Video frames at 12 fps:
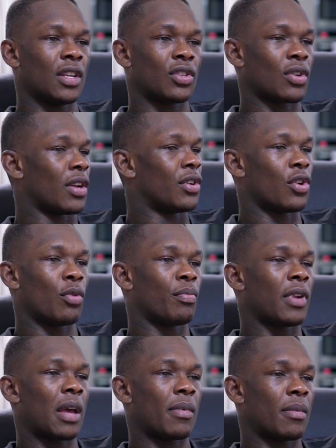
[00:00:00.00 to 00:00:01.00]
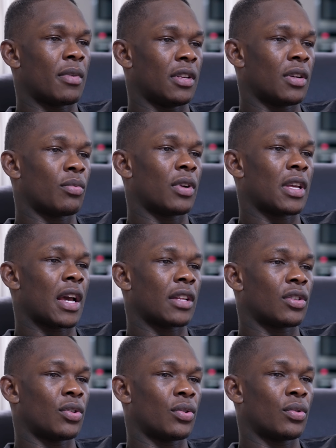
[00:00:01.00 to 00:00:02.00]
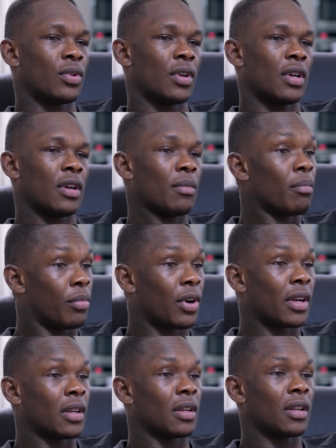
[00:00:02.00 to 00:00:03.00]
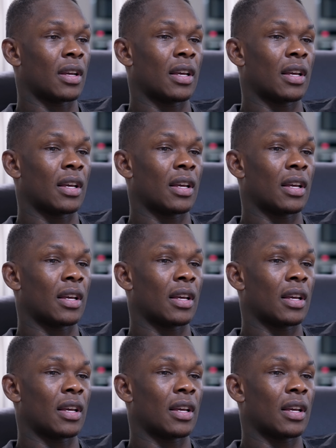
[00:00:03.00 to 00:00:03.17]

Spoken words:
So I don't blame him. He did what he had to do. But